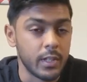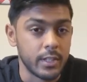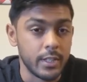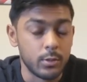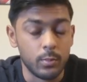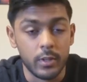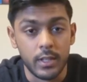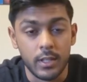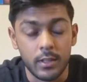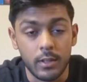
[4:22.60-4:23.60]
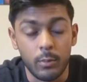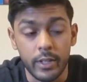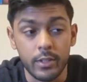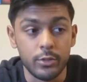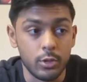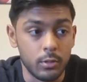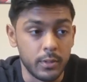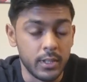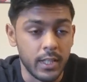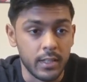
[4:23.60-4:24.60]
there's one in
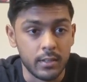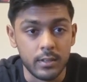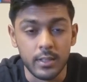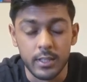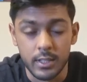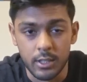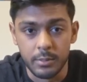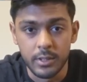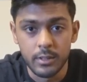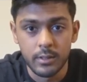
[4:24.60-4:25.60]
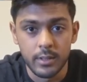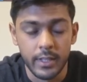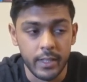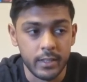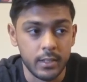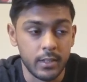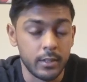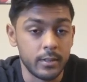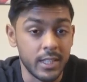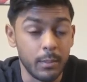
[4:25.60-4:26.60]
Joburg and Durban that
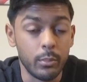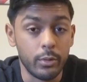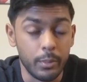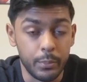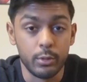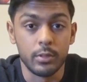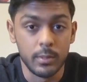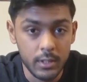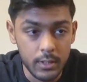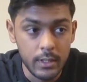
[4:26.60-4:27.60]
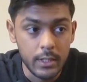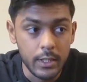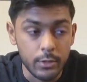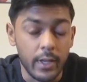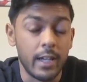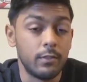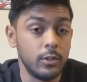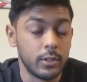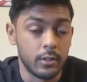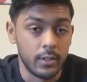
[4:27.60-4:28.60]
seem reputable. So I have
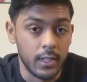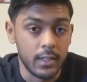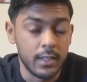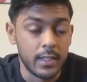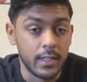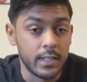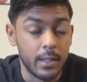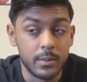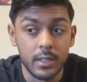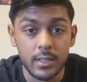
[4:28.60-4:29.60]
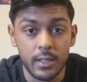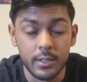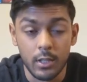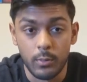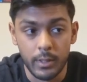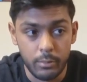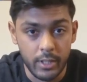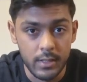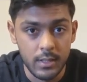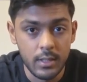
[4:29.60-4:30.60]
looked on there, and the Samsung cells are quite
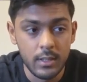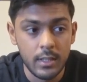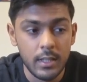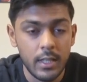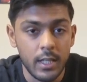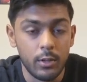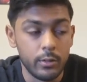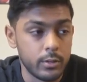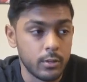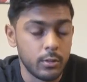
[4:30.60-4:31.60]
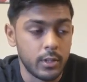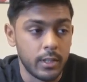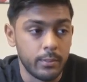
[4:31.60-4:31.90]
pricey. Also,